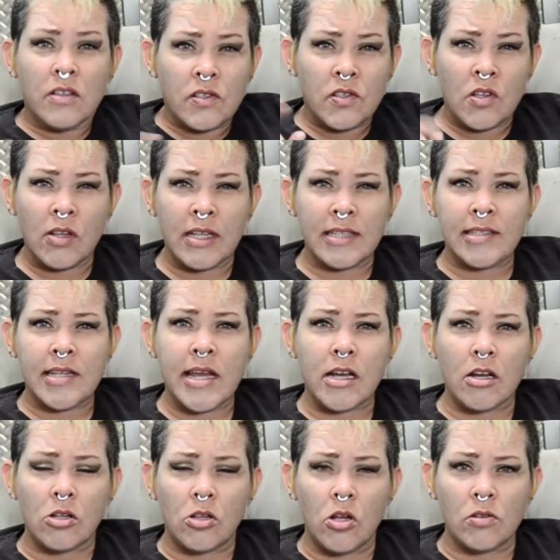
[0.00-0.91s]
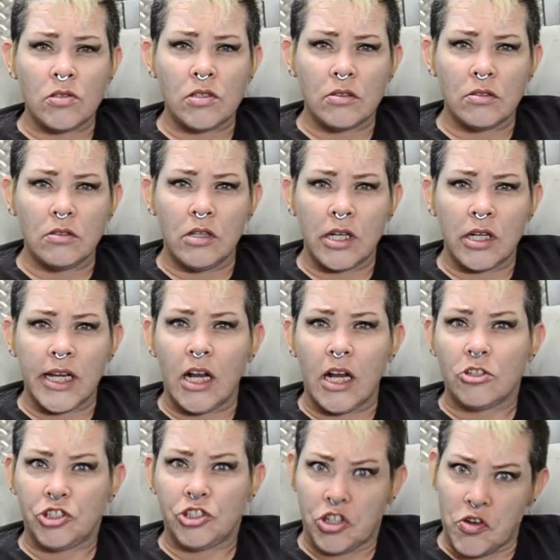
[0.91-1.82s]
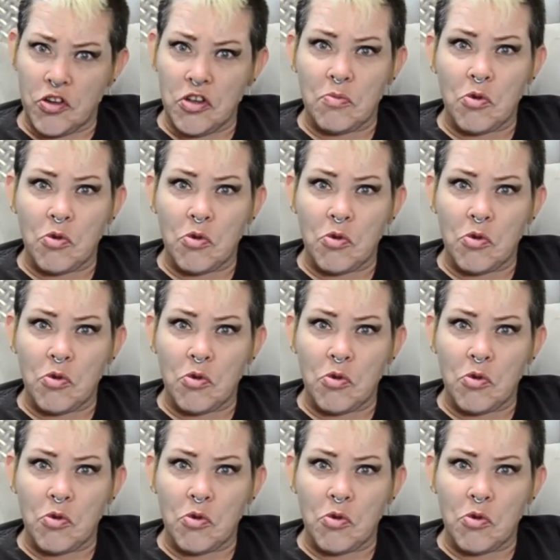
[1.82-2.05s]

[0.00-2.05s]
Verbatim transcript: so let's take a closer look and I'll show you